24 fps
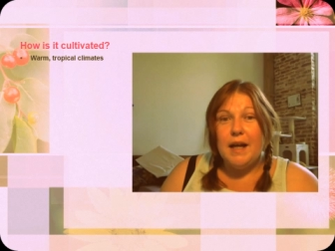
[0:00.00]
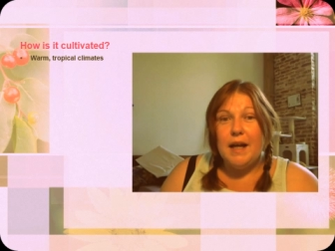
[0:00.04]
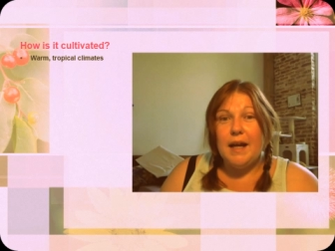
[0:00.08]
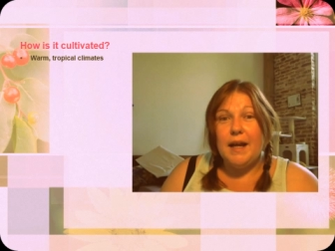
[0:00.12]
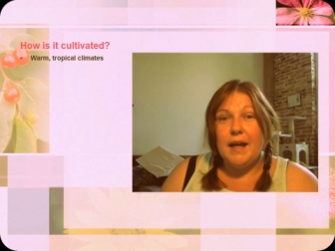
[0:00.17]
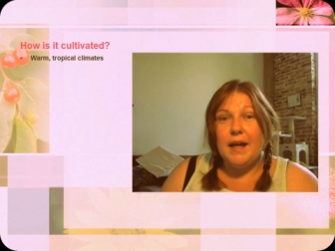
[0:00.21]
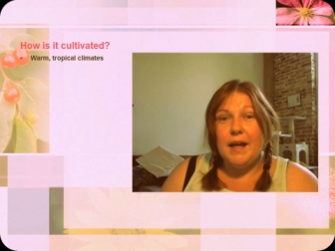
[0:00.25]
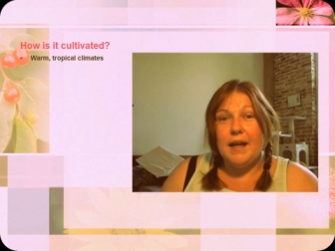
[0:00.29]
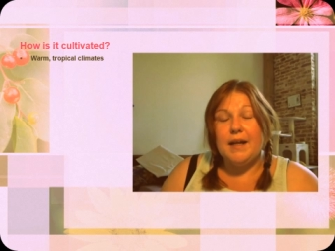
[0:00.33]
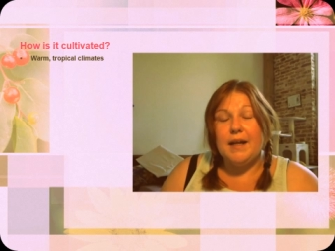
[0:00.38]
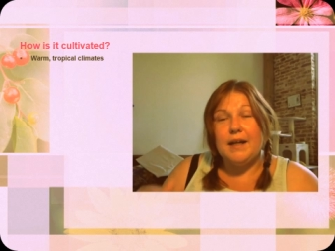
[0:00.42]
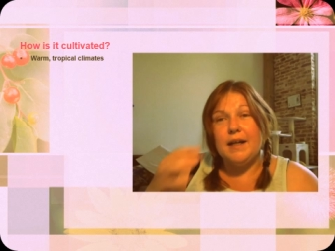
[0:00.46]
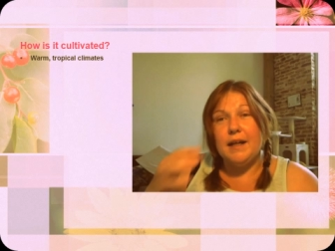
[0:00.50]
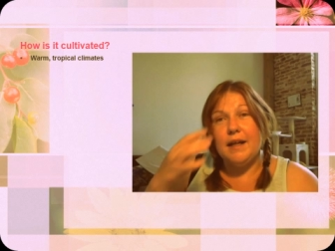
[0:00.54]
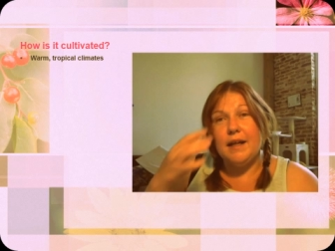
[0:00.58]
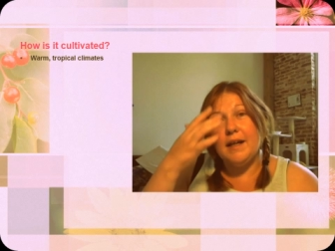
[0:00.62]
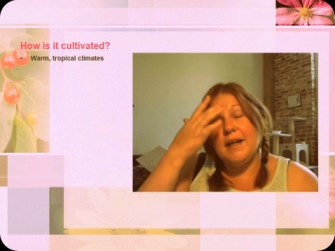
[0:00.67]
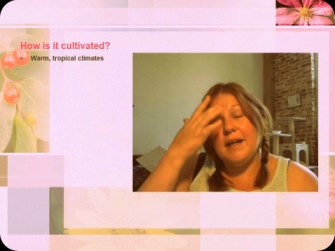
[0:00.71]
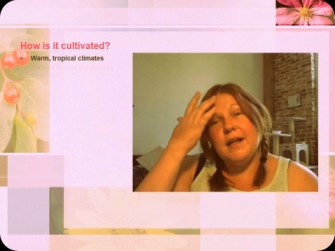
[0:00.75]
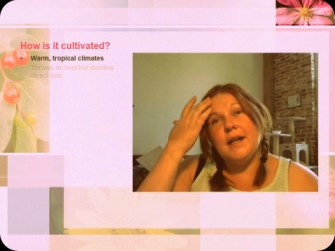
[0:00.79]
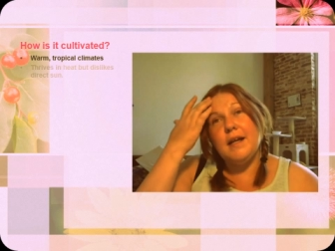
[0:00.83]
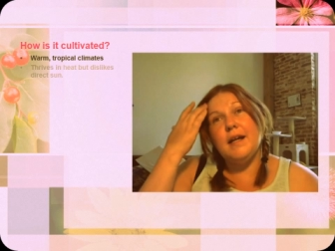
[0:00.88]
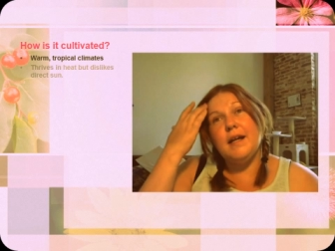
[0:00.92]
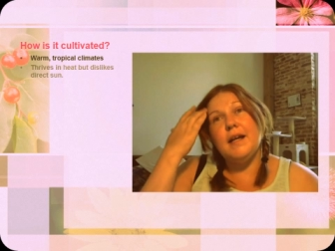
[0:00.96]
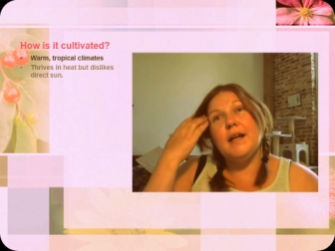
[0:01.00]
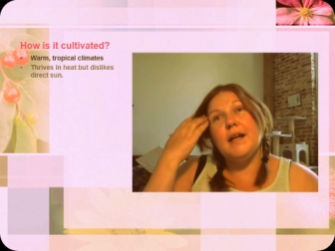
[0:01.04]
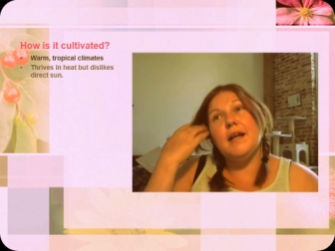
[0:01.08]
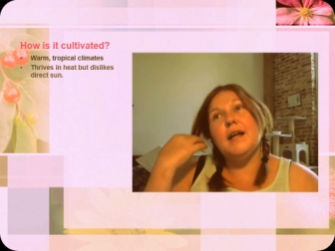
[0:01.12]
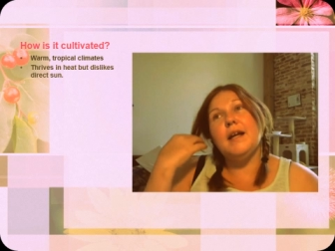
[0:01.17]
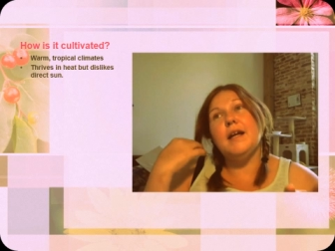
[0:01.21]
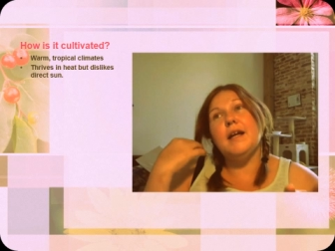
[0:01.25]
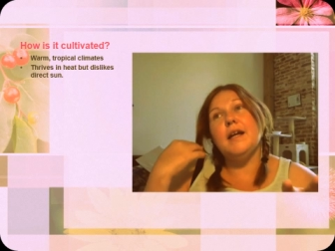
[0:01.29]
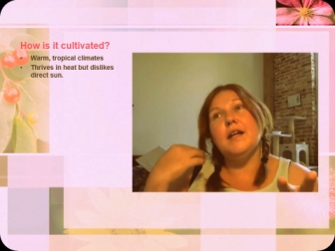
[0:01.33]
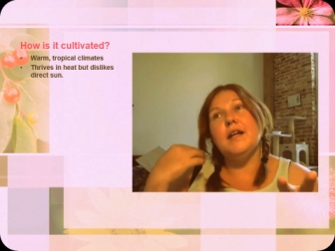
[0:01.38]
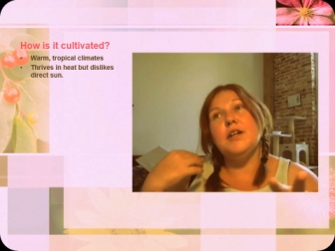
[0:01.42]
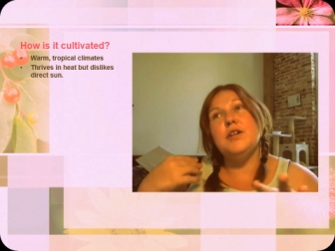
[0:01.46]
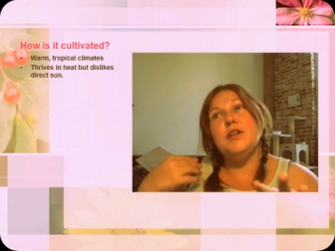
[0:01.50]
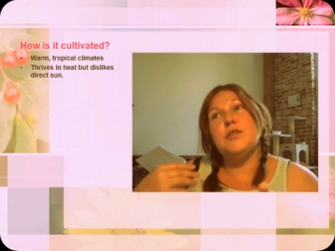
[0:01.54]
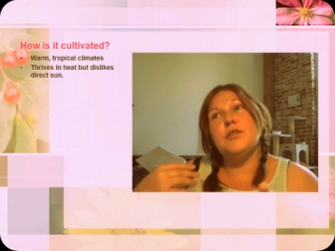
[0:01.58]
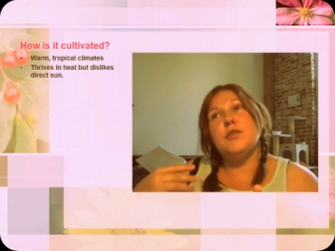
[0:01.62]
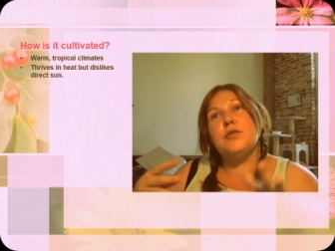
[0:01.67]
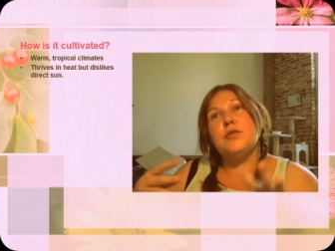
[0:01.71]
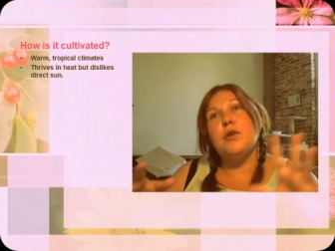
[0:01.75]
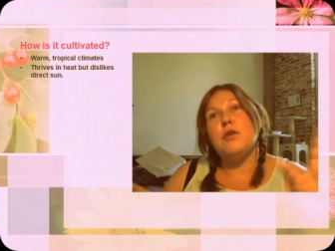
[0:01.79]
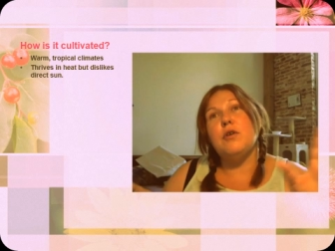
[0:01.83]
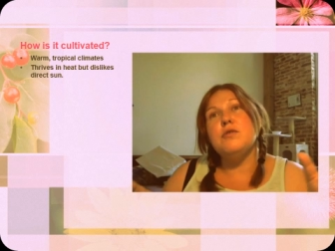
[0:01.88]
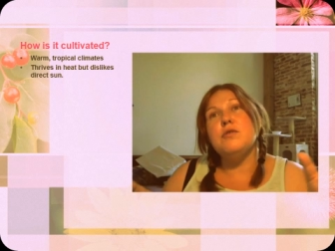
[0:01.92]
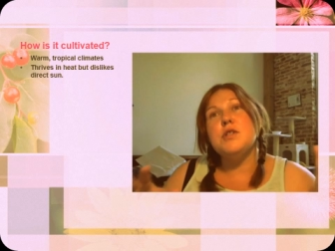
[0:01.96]
and it
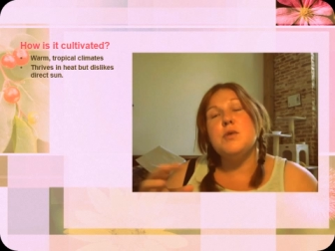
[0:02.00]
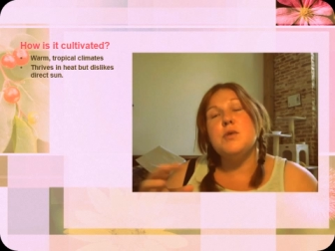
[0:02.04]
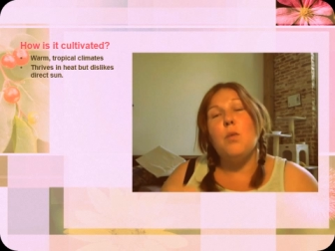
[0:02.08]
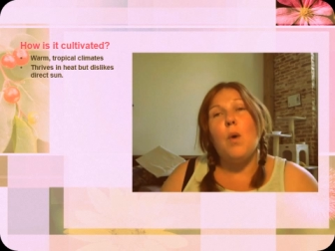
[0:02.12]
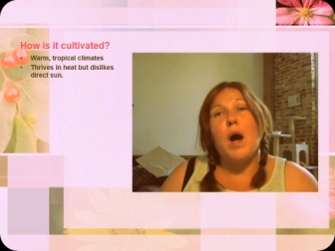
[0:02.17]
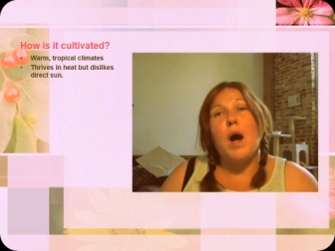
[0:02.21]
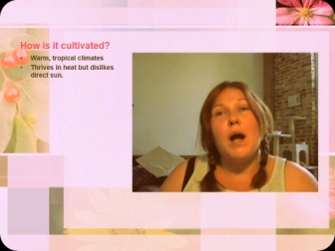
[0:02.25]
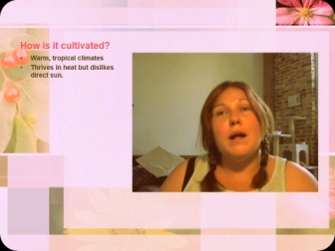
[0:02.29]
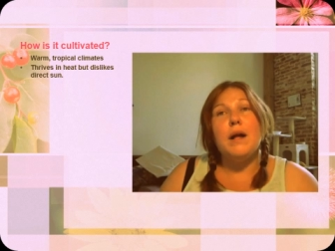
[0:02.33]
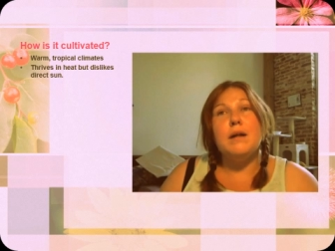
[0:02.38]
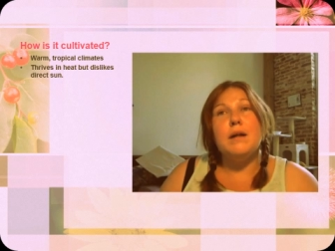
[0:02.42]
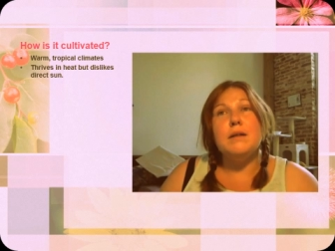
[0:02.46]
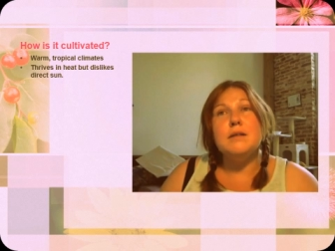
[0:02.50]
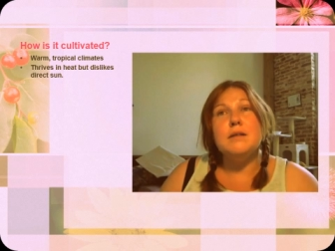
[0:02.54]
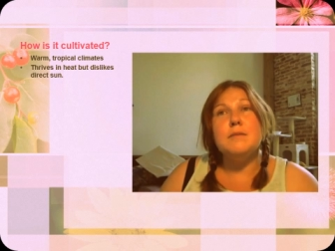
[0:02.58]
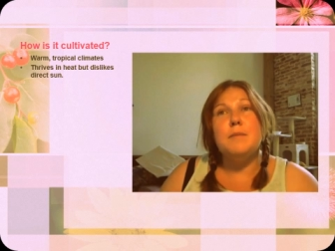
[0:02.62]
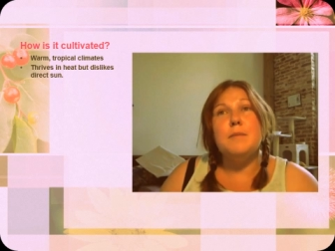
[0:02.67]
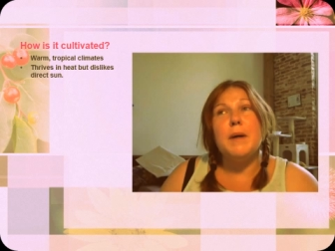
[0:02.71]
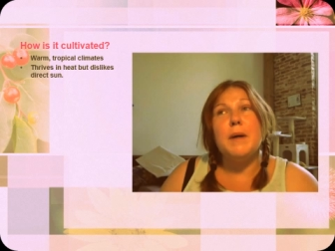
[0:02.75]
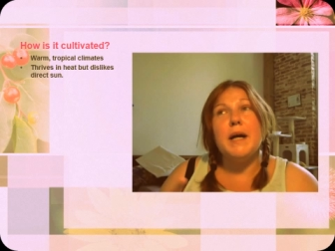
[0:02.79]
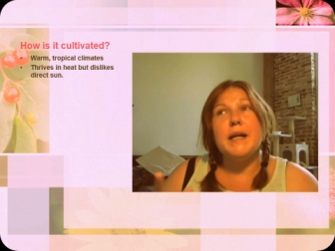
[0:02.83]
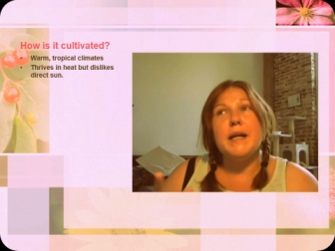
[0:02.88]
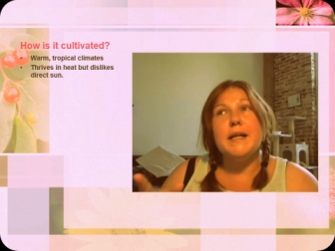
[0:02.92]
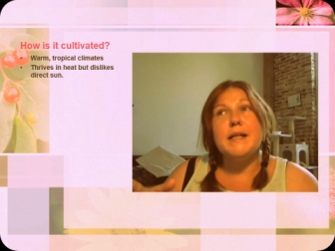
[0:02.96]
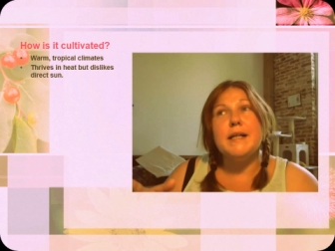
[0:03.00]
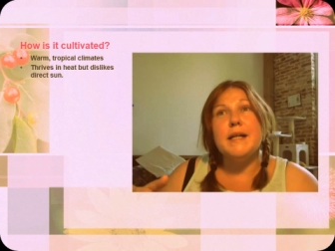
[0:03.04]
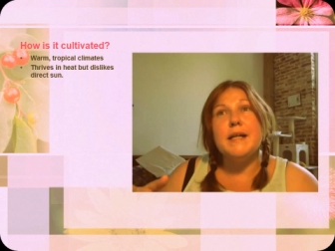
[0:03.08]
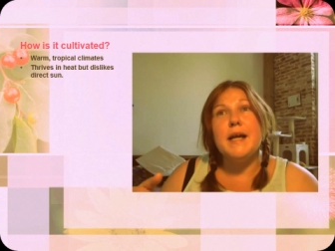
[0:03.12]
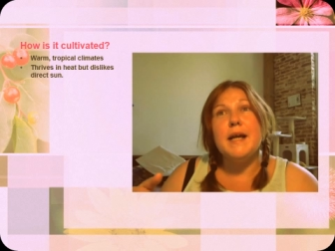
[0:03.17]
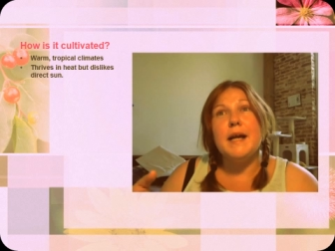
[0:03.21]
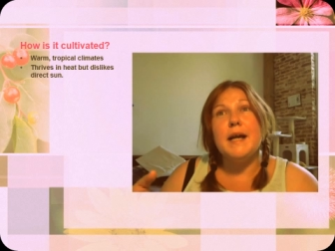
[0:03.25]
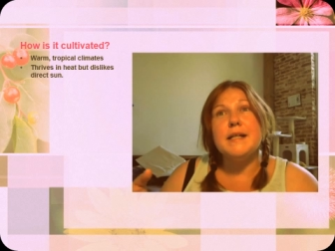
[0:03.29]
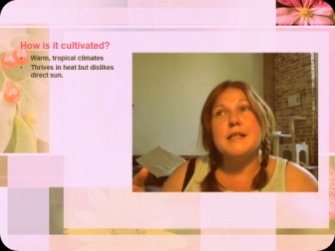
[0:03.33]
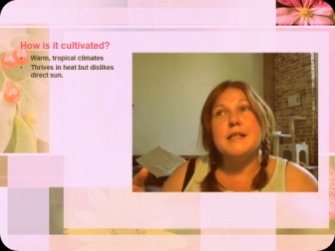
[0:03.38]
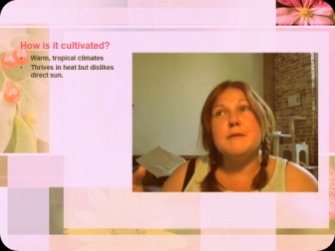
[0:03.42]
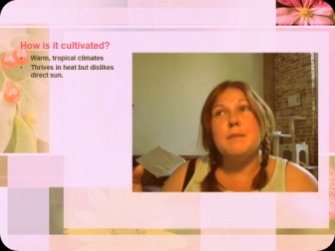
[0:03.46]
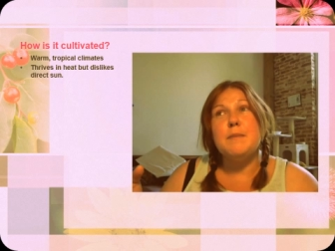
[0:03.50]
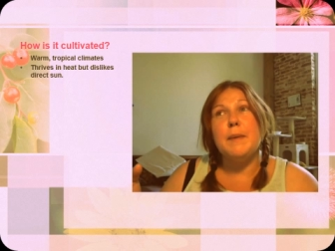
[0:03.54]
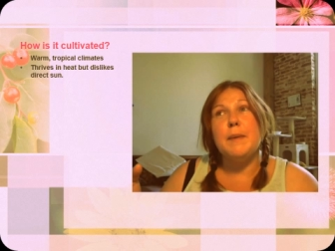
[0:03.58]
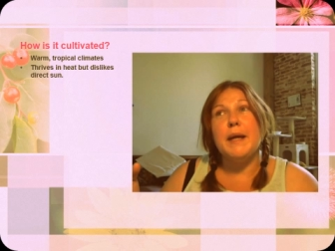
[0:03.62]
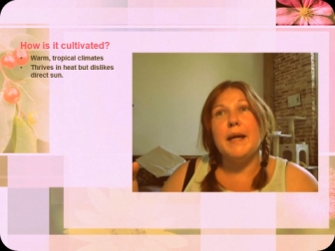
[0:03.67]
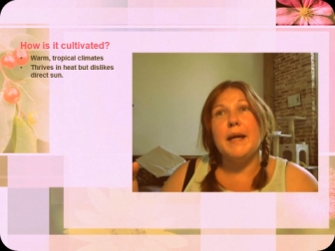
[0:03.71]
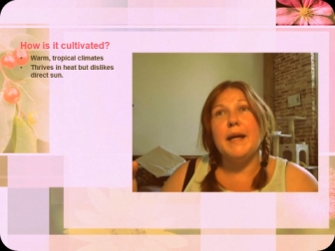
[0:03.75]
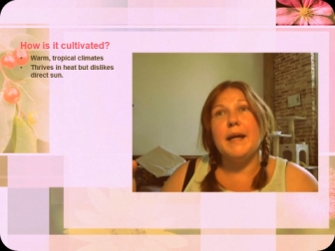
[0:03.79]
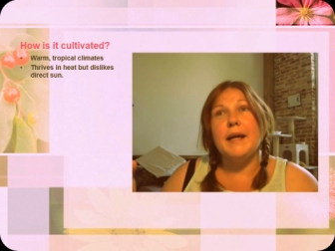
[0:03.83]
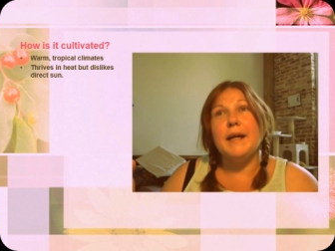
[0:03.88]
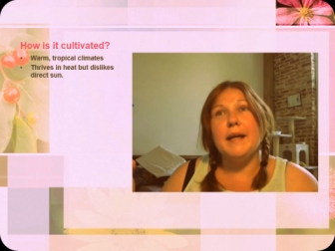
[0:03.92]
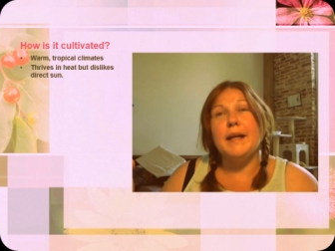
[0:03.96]
grows wild, but it has
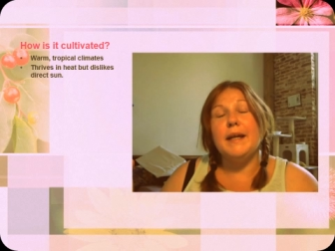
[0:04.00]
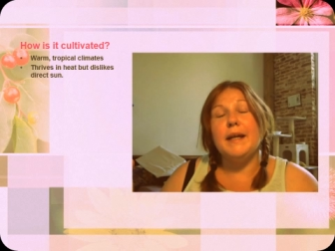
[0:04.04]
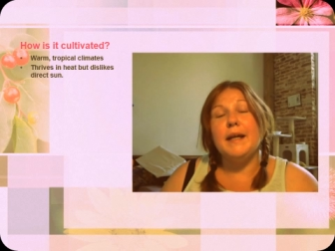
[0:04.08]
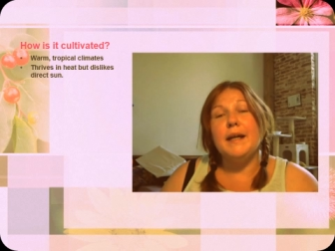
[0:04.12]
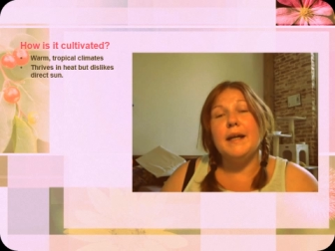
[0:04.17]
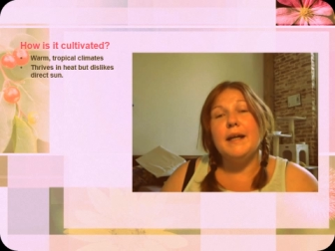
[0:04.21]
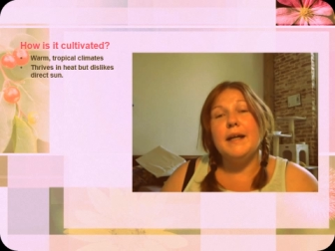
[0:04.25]
been